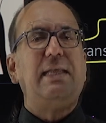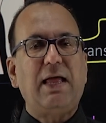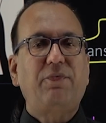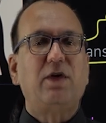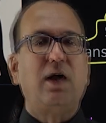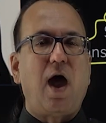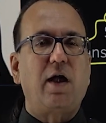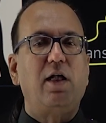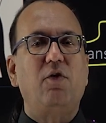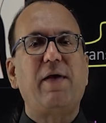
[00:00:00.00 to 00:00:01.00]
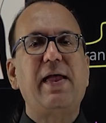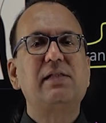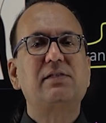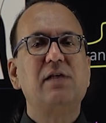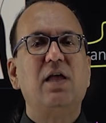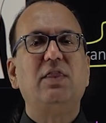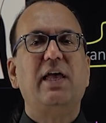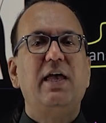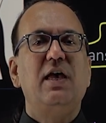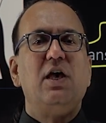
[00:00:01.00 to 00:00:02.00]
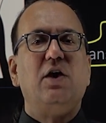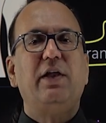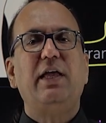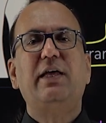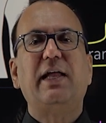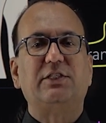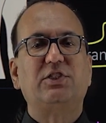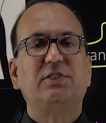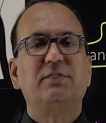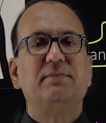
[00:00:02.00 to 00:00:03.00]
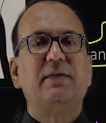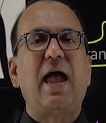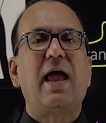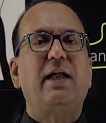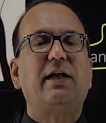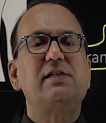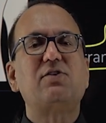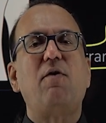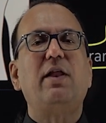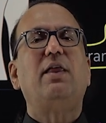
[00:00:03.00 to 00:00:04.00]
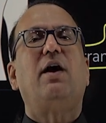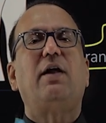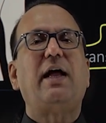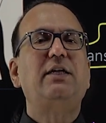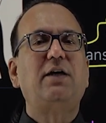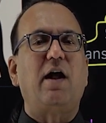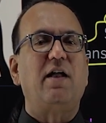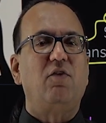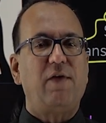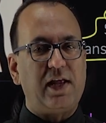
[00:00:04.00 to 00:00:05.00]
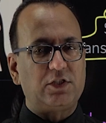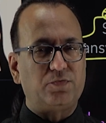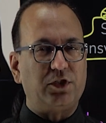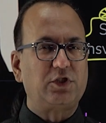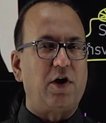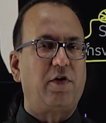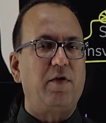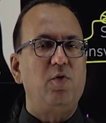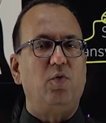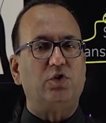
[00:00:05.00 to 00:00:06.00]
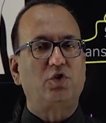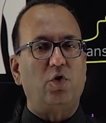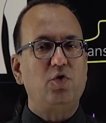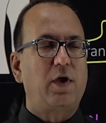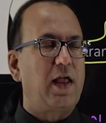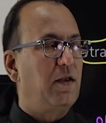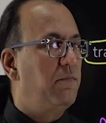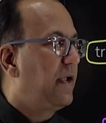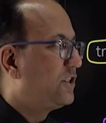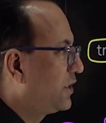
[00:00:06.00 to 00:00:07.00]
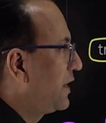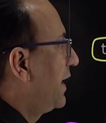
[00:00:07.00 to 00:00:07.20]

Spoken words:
left cardinal veins, they regress. And it is only the right cardinal veins which contribute. So you can mention